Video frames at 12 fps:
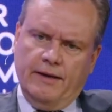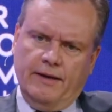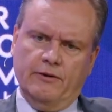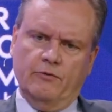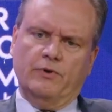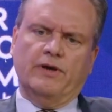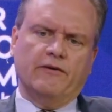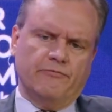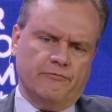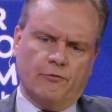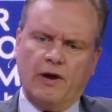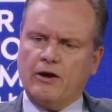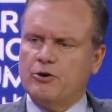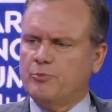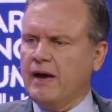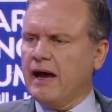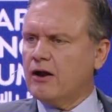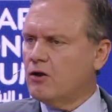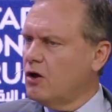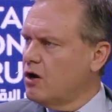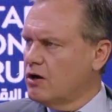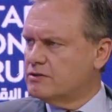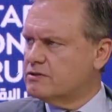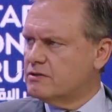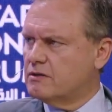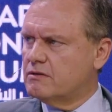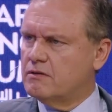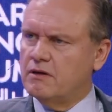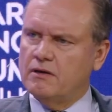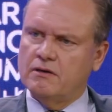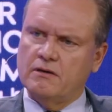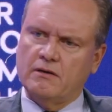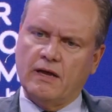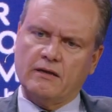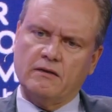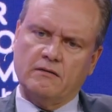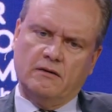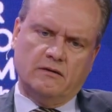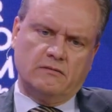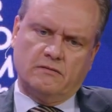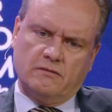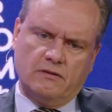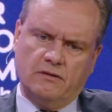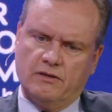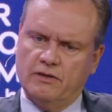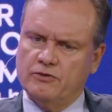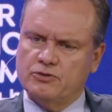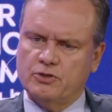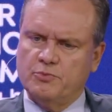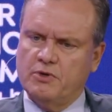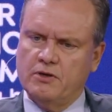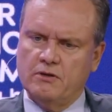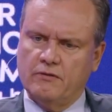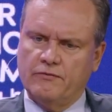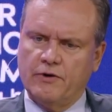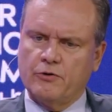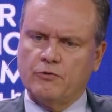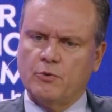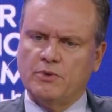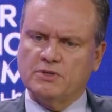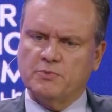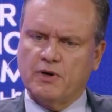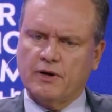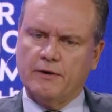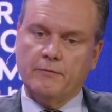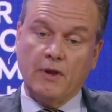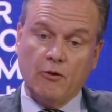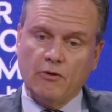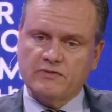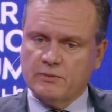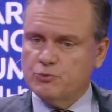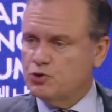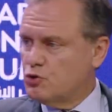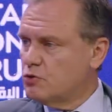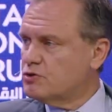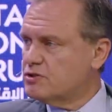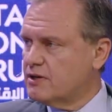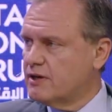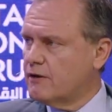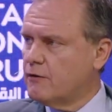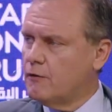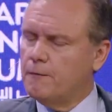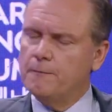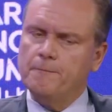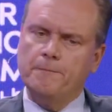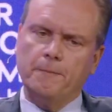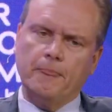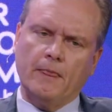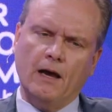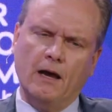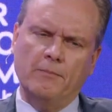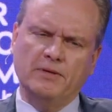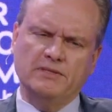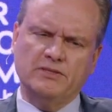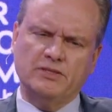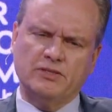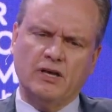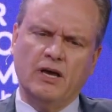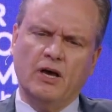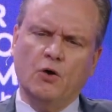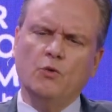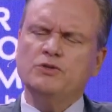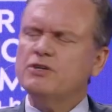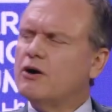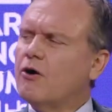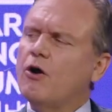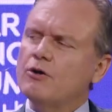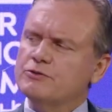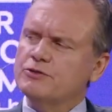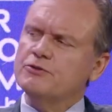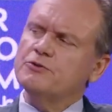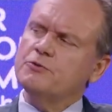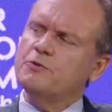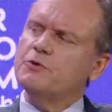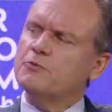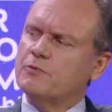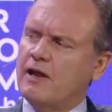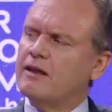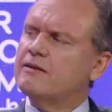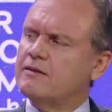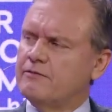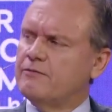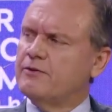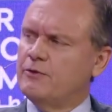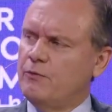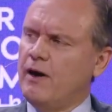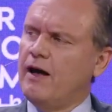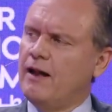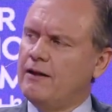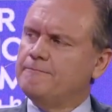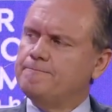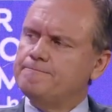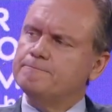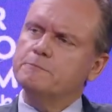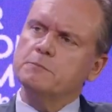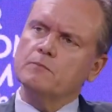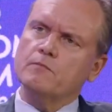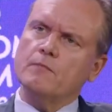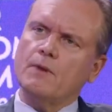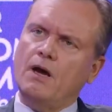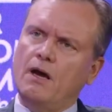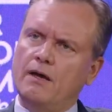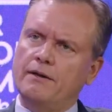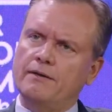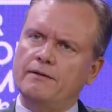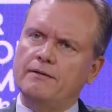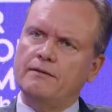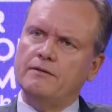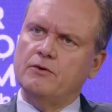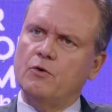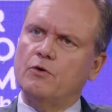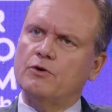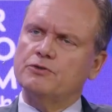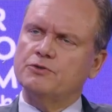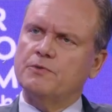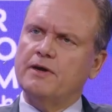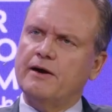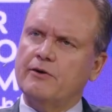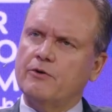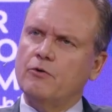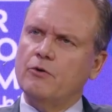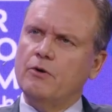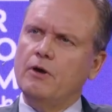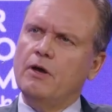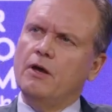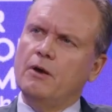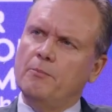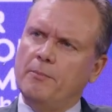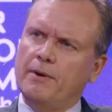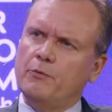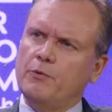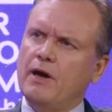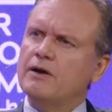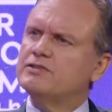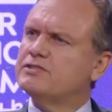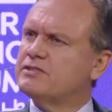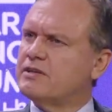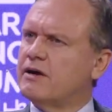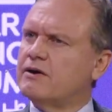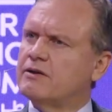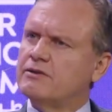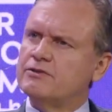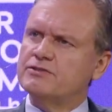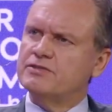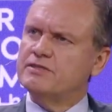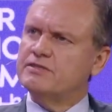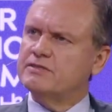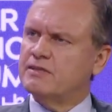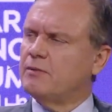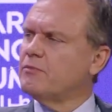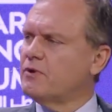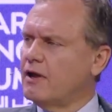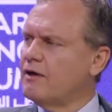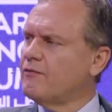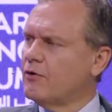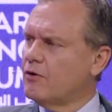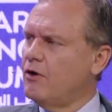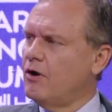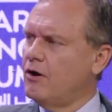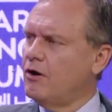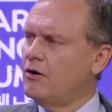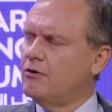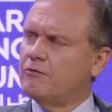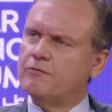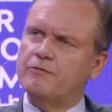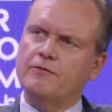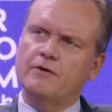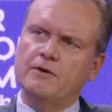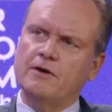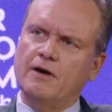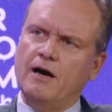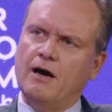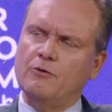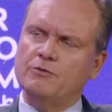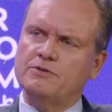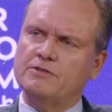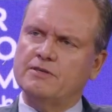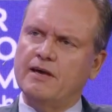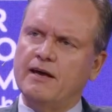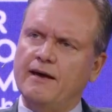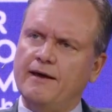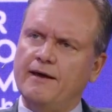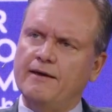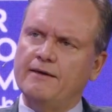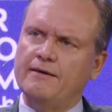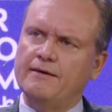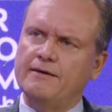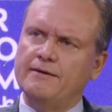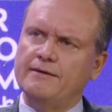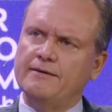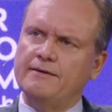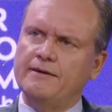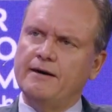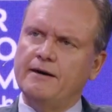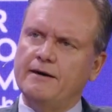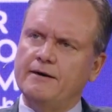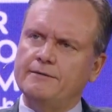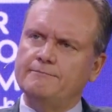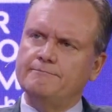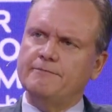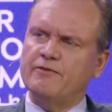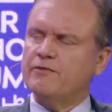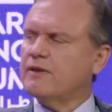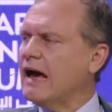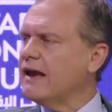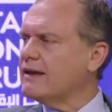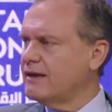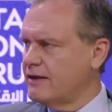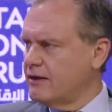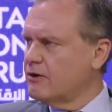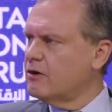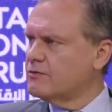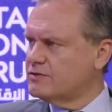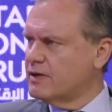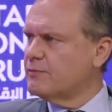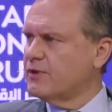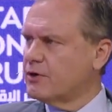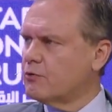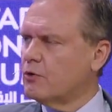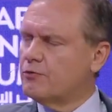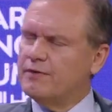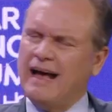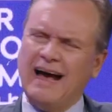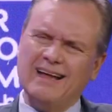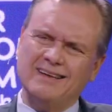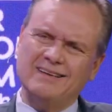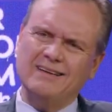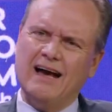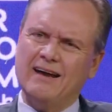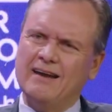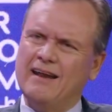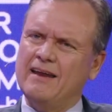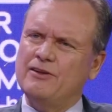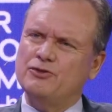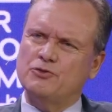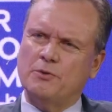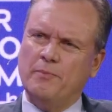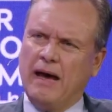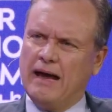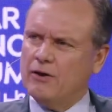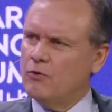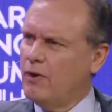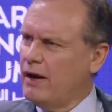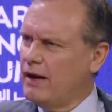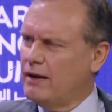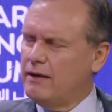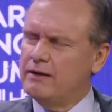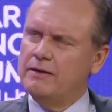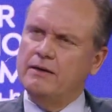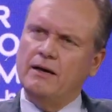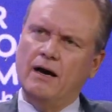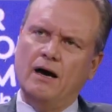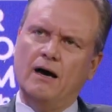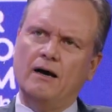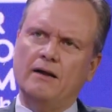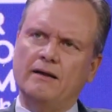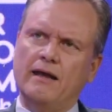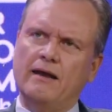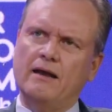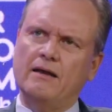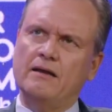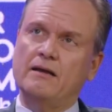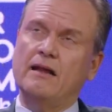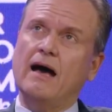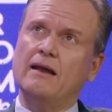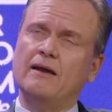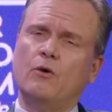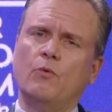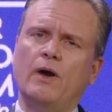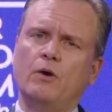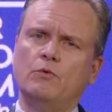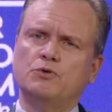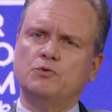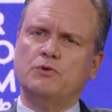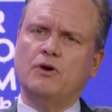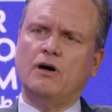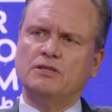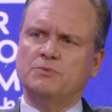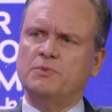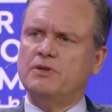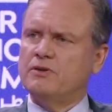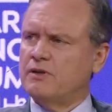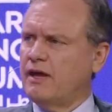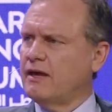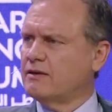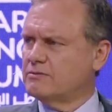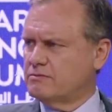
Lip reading: you know, we have record backlogs, and that it continues to be a very robust market. And we have some short cycle businesses, which are also doing relatively well. And orders rate are growing. But we are starting to see some level of, I would say, flattening of some of the growth, not in any dramatic way, and not in a way which would cause me to take